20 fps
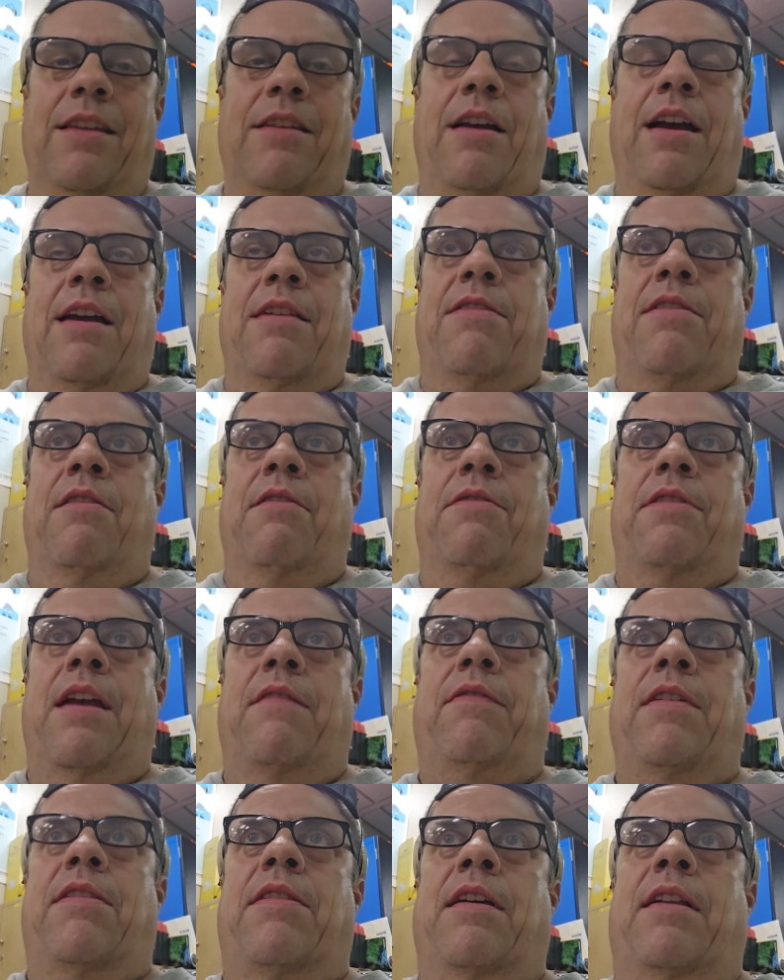You guys know
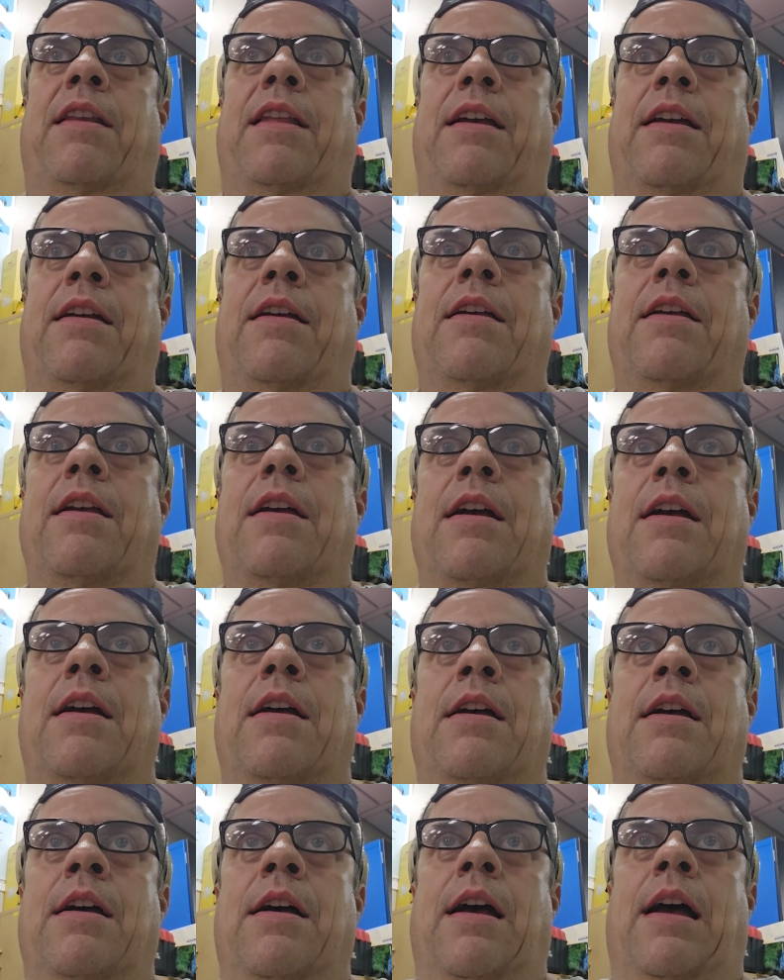Safety Sunday.
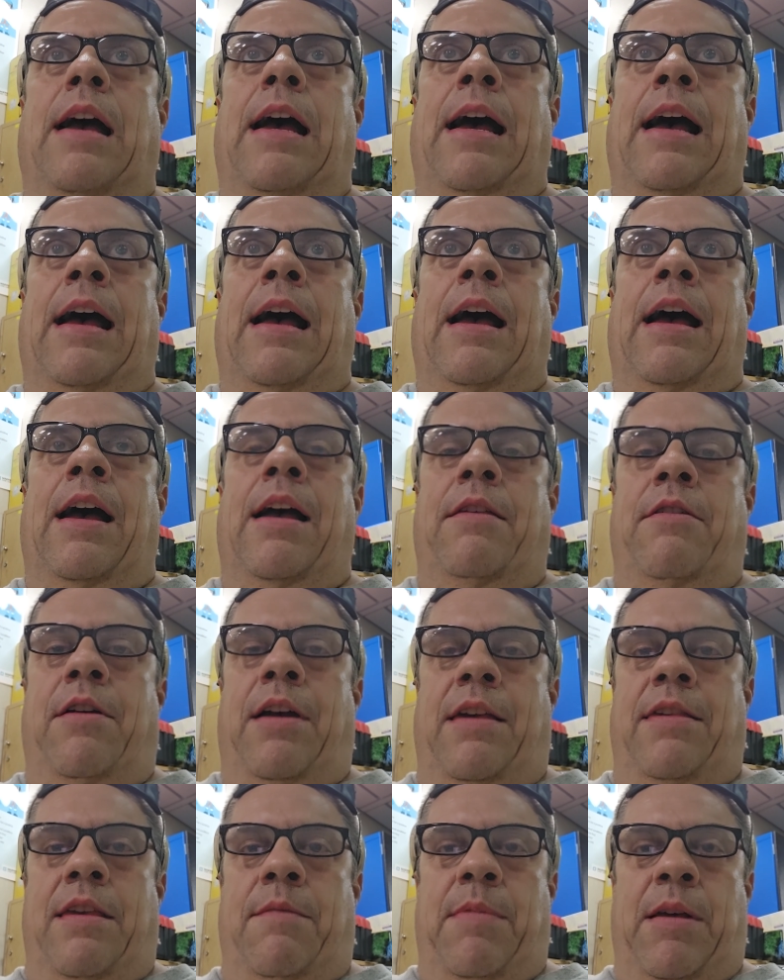
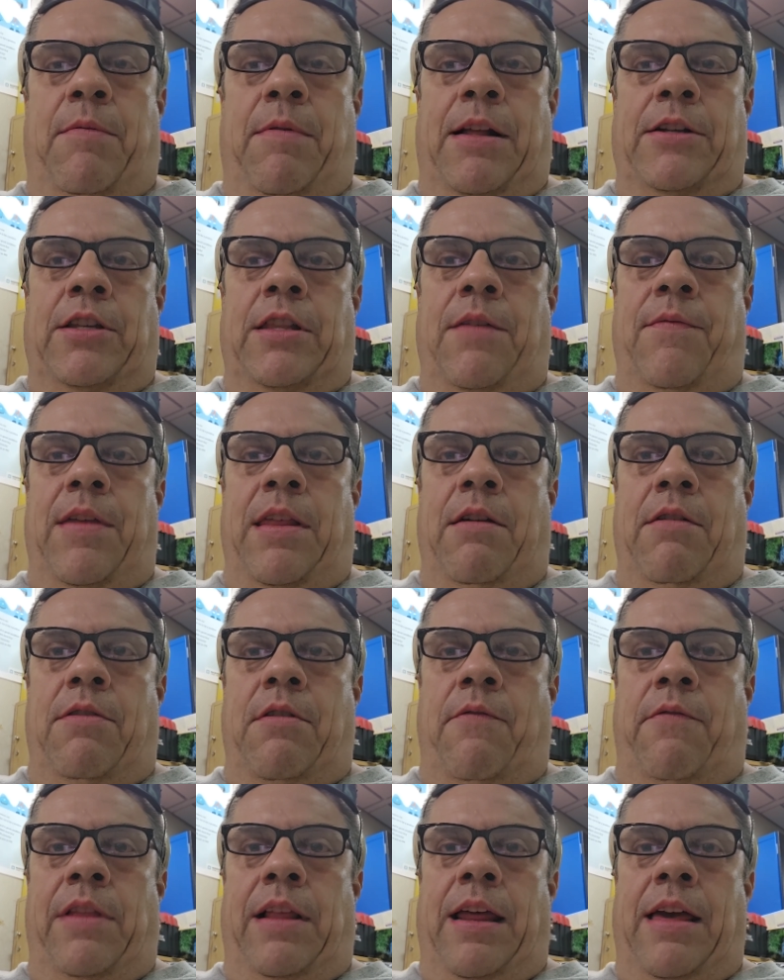You guys have been watching the
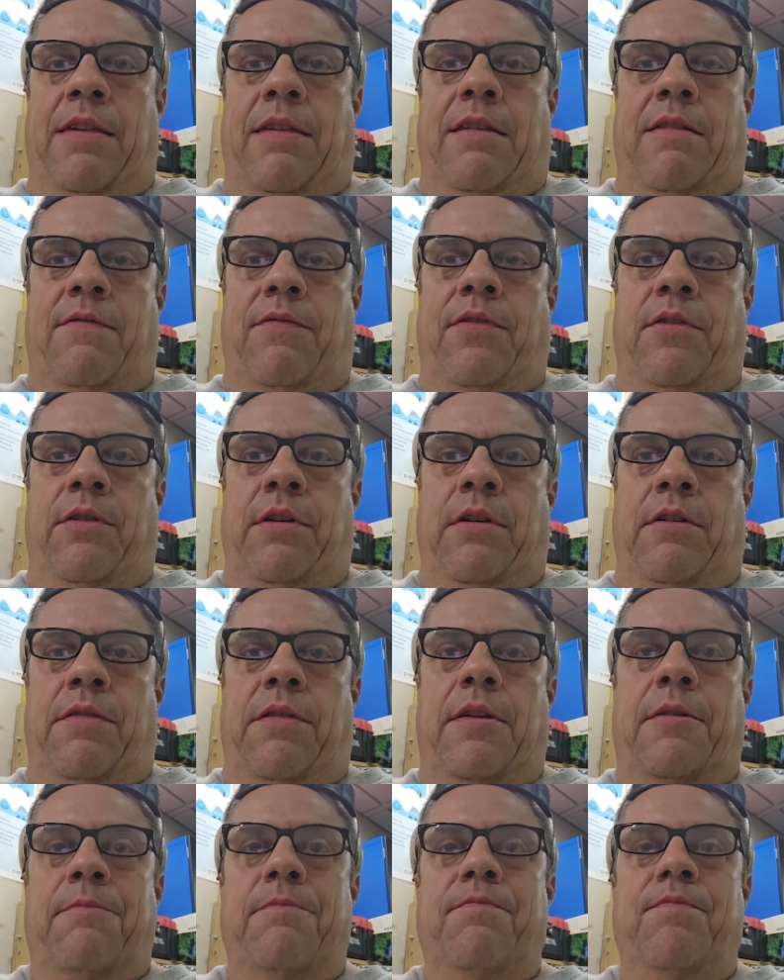videos over the last few
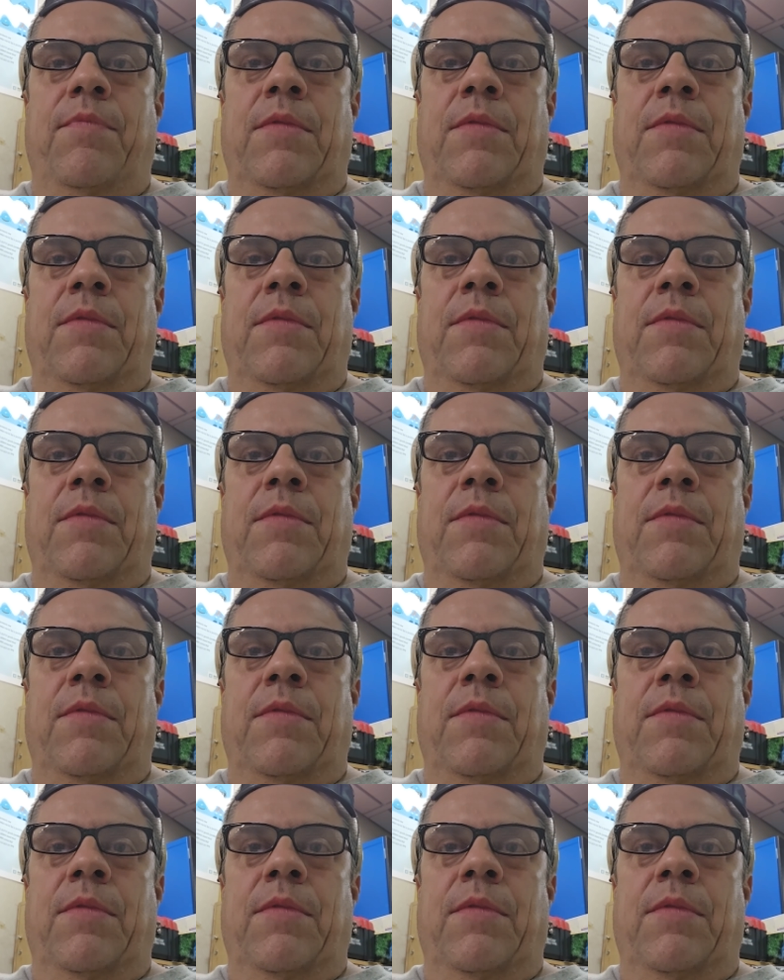years.